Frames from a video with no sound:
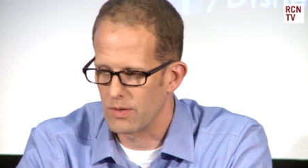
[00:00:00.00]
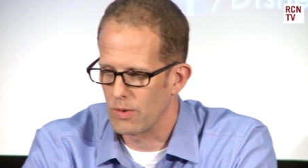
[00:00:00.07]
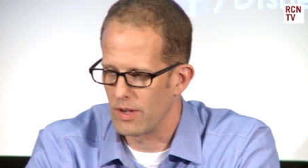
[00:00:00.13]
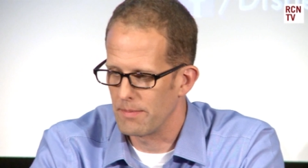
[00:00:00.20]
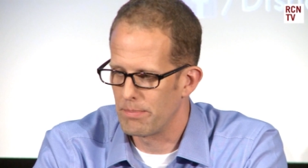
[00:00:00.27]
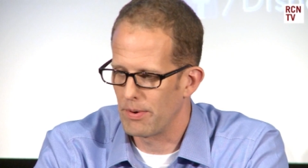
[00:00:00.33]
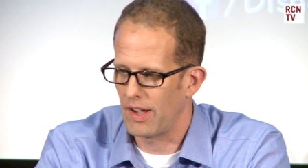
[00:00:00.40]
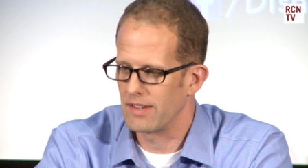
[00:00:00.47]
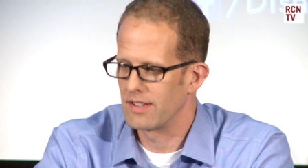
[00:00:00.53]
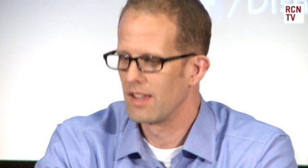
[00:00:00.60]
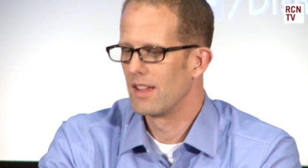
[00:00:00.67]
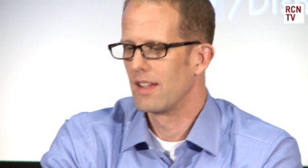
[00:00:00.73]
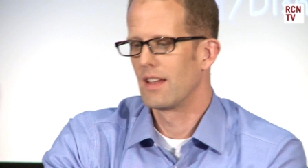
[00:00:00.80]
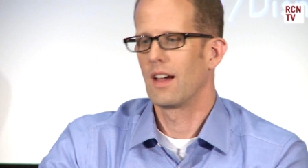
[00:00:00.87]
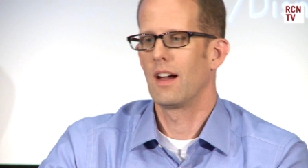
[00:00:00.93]
way, but
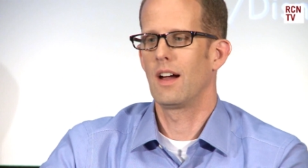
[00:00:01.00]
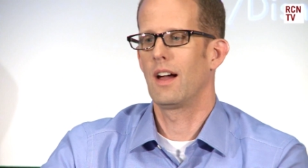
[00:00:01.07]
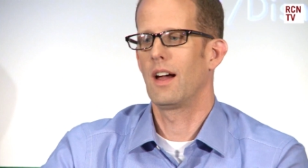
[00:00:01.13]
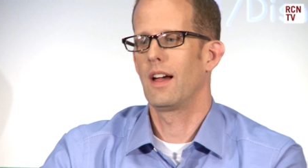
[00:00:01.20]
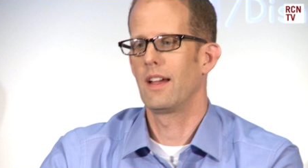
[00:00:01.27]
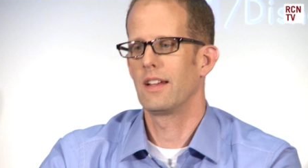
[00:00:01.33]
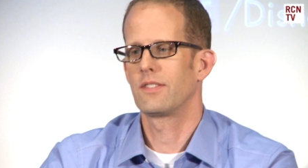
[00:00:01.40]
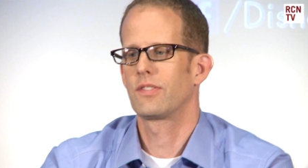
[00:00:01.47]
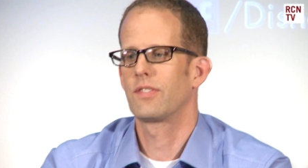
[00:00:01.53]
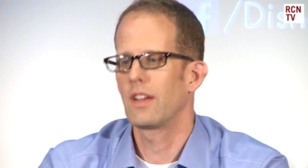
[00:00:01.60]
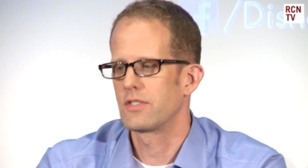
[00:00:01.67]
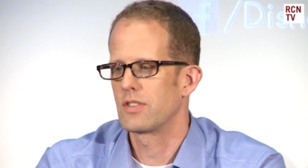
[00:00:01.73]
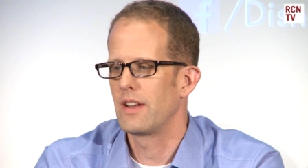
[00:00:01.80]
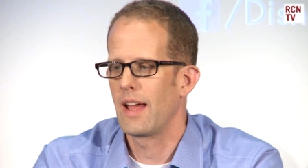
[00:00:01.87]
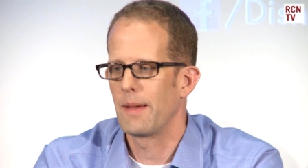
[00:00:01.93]
uh, it's
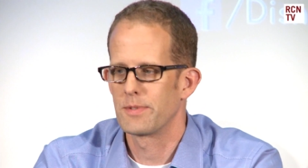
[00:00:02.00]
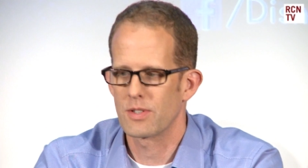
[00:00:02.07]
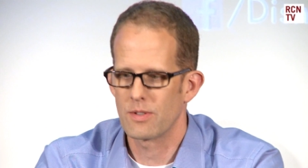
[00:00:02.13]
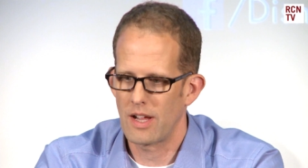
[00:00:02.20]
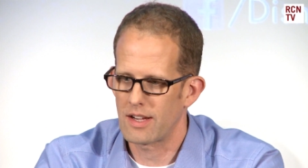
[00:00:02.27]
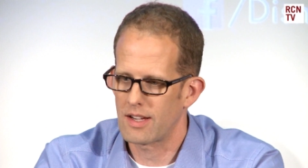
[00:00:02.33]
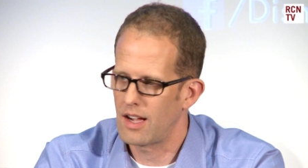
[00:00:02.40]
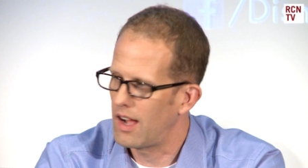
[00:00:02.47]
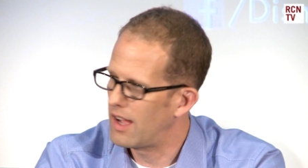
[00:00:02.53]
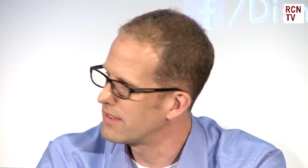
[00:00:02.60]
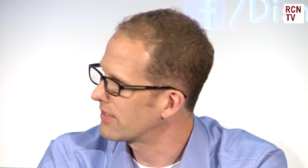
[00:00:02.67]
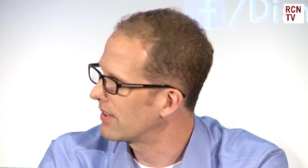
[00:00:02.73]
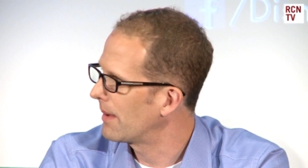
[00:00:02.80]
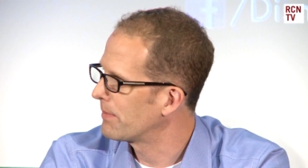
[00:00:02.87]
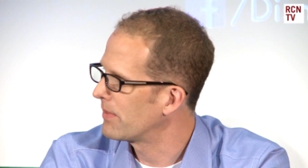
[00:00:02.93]
such an abstract
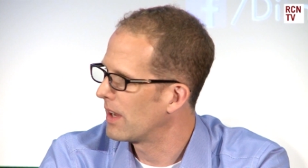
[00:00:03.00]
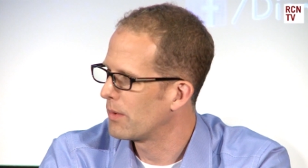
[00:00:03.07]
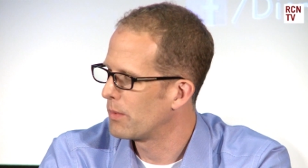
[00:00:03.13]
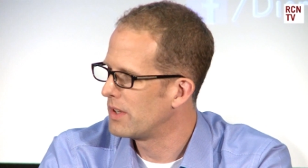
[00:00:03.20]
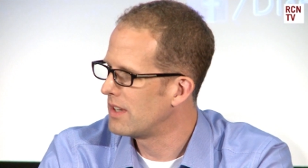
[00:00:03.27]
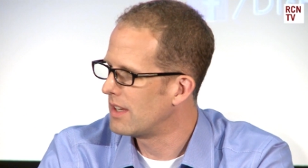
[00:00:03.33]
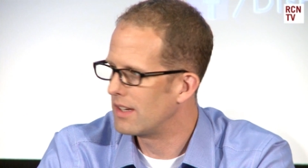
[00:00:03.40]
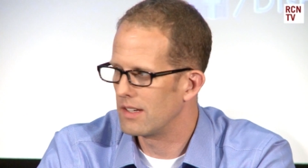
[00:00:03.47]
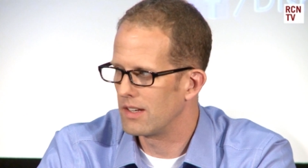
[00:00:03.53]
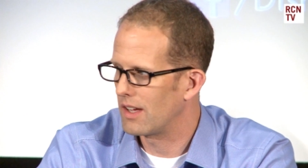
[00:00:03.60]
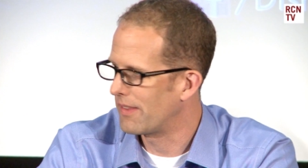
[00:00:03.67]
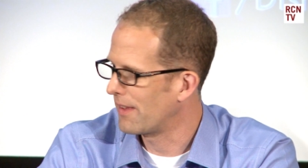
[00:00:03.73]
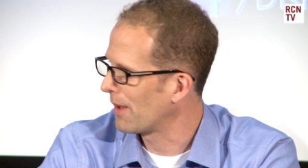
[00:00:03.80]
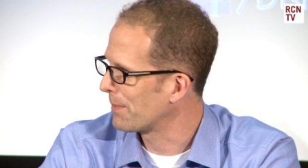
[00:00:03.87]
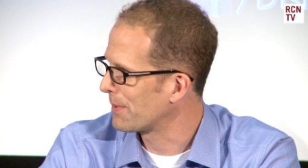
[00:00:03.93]
concept that we needed
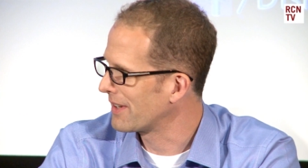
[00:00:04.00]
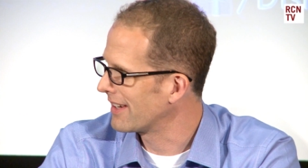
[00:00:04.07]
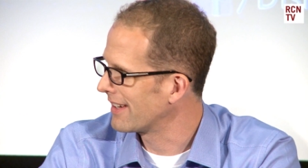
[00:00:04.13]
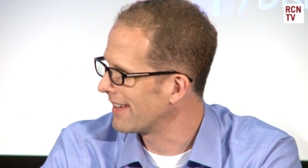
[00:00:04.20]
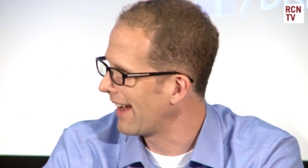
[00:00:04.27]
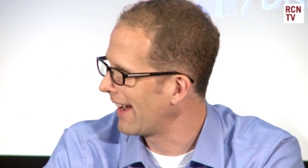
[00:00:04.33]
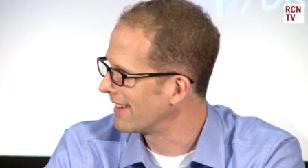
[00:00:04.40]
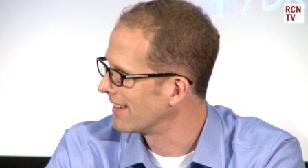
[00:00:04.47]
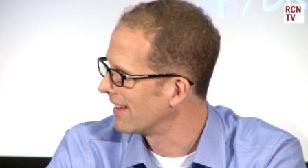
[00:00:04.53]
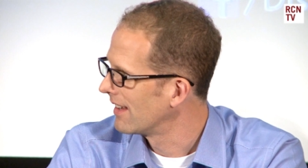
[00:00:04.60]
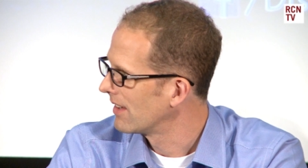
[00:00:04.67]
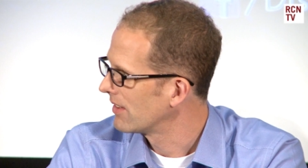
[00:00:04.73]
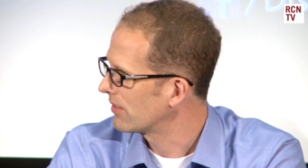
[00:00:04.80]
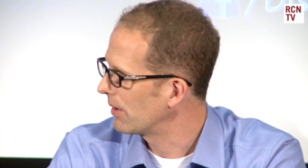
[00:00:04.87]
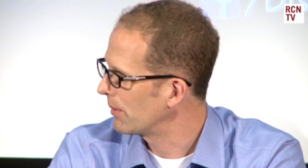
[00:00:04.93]
all the help we could get.
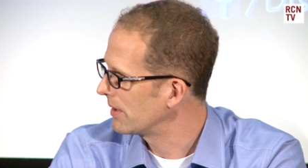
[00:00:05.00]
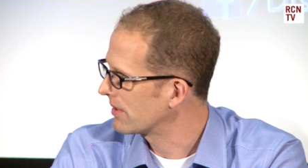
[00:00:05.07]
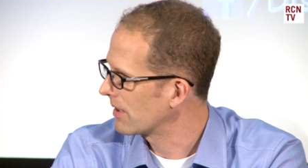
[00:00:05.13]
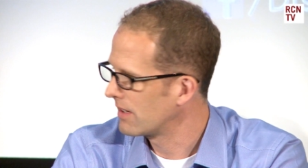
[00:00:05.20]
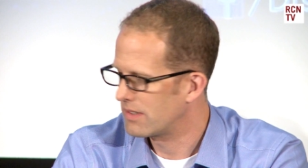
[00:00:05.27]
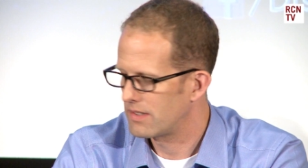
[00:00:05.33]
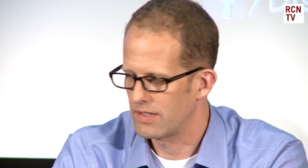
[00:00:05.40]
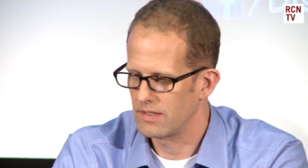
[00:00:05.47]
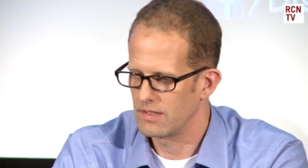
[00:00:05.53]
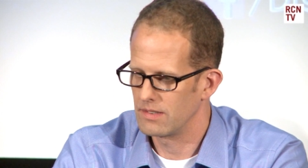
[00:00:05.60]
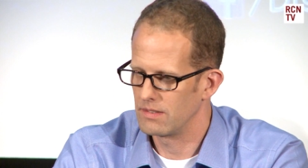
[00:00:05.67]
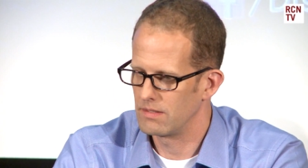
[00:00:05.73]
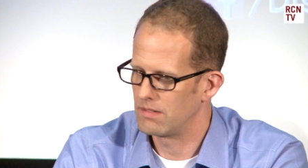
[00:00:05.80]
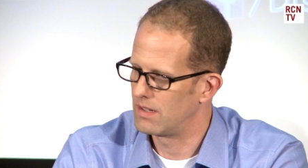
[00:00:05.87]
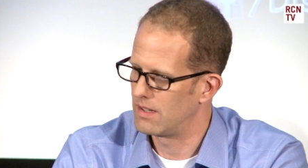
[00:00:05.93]
So we turned
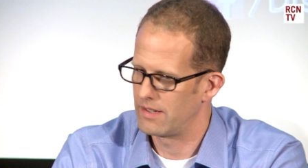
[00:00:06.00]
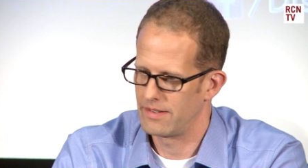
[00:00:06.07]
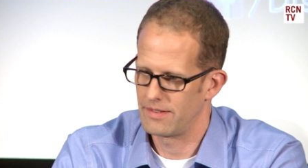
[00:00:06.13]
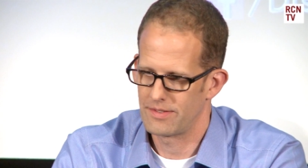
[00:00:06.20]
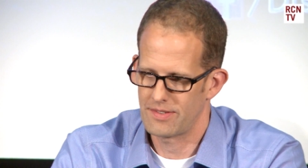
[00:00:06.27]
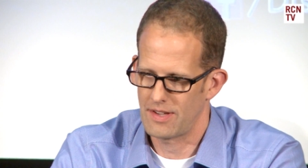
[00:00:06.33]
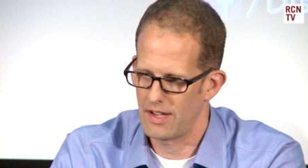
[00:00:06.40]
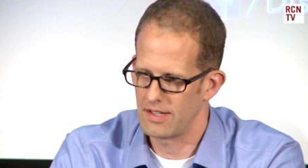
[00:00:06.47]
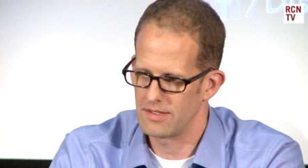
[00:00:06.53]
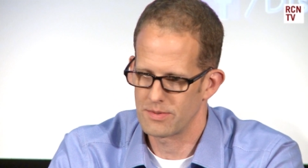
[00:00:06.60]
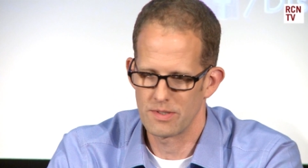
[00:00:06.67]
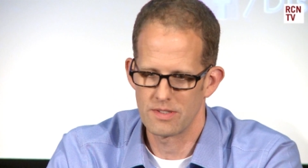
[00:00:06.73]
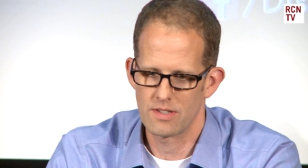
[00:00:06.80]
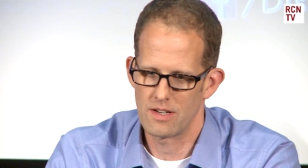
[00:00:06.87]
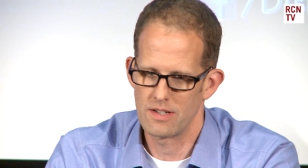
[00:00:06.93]
to uh,
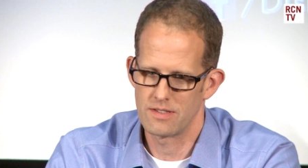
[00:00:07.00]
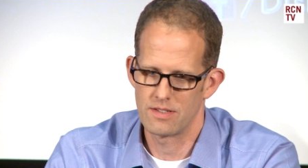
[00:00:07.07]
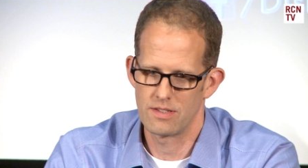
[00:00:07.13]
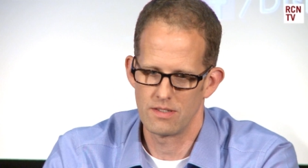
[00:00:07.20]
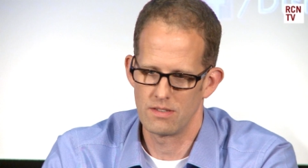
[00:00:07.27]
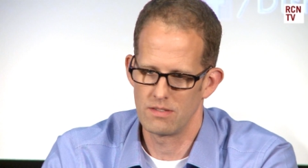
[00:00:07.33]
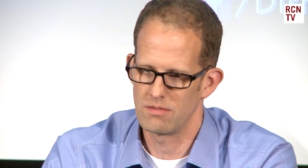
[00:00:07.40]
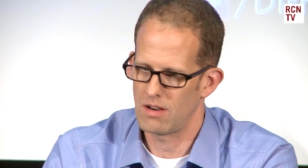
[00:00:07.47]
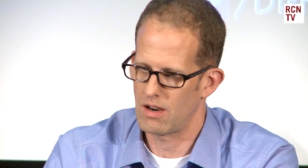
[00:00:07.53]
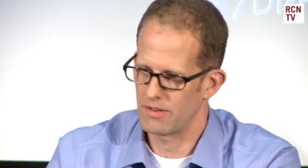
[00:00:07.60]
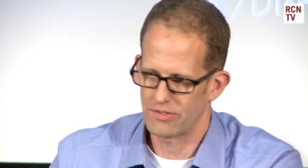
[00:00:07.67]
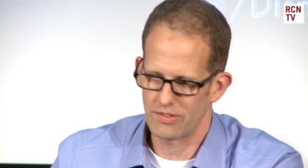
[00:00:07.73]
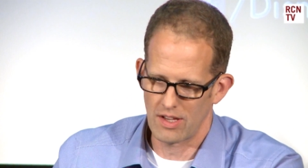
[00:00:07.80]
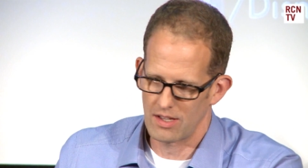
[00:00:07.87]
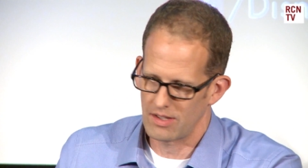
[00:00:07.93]
science. We turned to
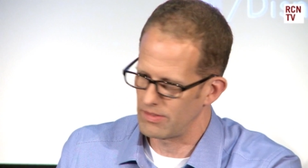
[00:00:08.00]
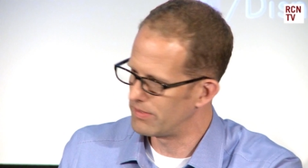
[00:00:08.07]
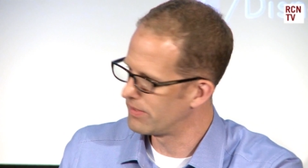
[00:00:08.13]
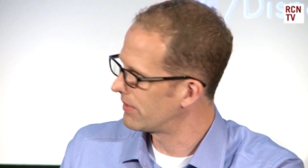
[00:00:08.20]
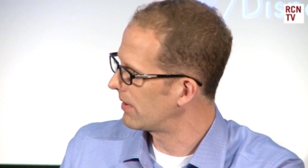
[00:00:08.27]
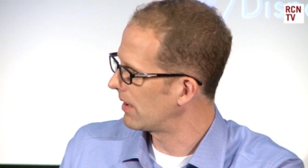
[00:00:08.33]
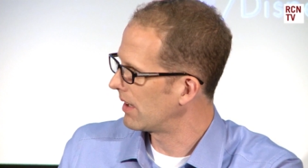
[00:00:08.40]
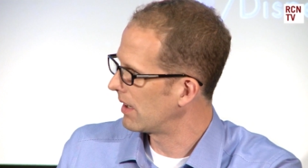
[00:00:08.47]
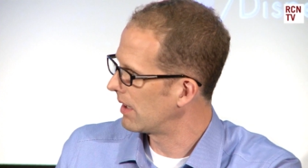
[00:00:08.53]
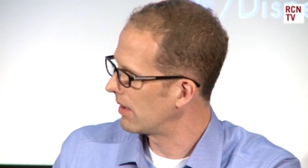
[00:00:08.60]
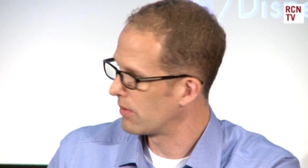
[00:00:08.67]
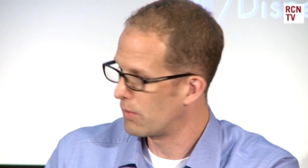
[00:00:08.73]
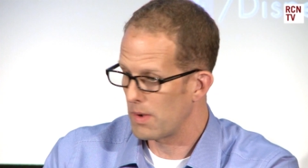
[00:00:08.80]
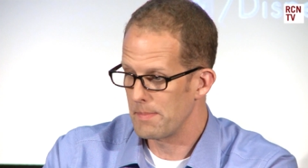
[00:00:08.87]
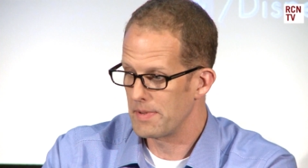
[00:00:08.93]
ourselves,
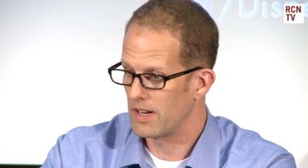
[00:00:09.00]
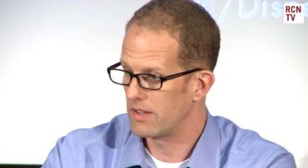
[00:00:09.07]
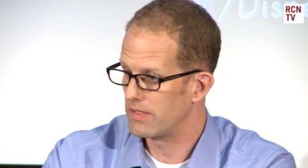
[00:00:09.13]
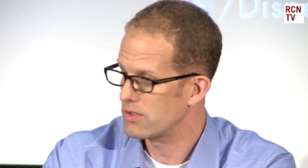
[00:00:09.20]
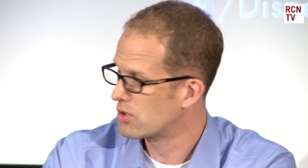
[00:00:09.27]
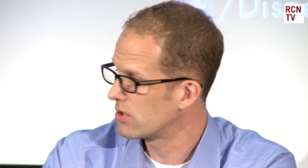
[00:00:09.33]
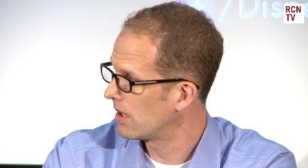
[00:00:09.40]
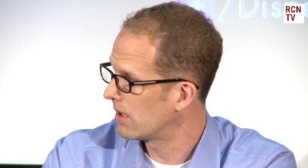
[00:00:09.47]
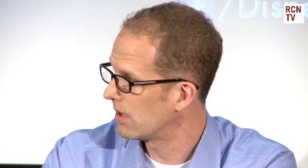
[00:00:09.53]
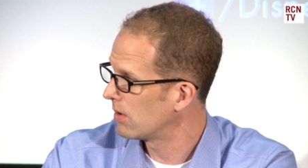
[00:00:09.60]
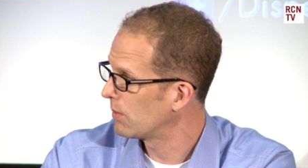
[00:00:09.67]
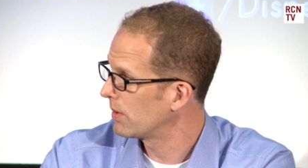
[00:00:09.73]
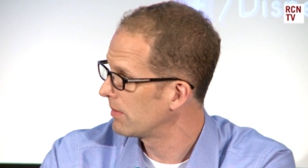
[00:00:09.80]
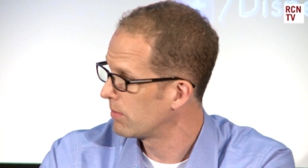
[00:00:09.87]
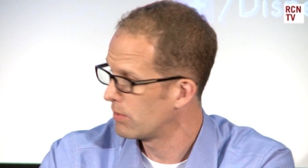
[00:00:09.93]
uh, the women on the show.
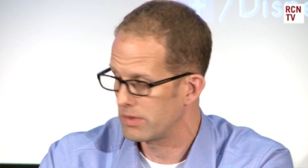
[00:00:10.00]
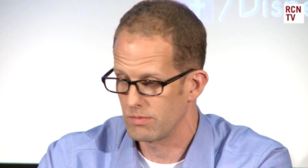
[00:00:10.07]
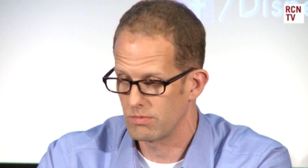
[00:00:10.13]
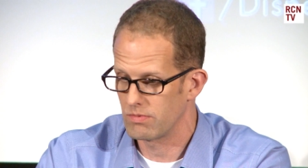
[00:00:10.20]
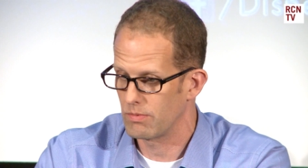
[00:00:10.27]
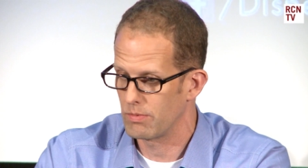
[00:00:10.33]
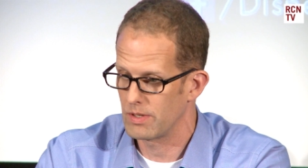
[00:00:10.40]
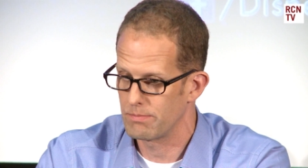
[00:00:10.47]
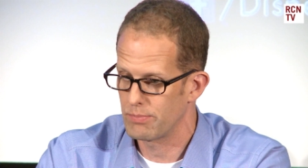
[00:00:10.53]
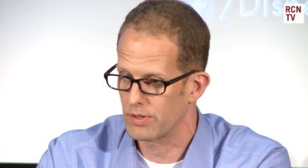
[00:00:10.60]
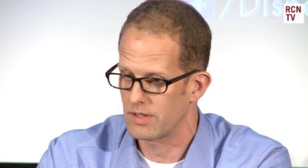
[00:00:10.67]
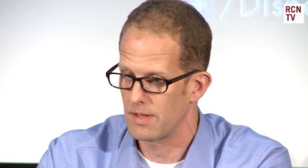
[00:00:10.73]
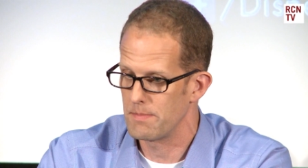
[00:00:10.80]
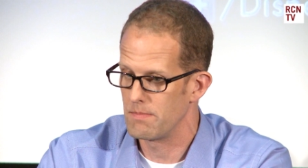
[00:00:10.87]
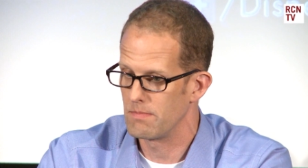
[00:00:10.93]
We would we'd
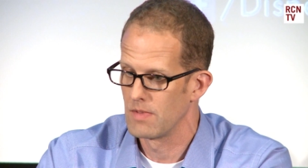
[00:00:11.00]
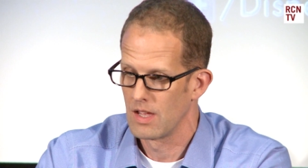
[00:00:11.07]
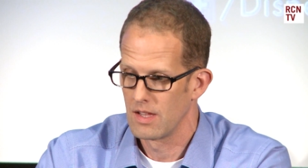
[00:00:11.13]
put them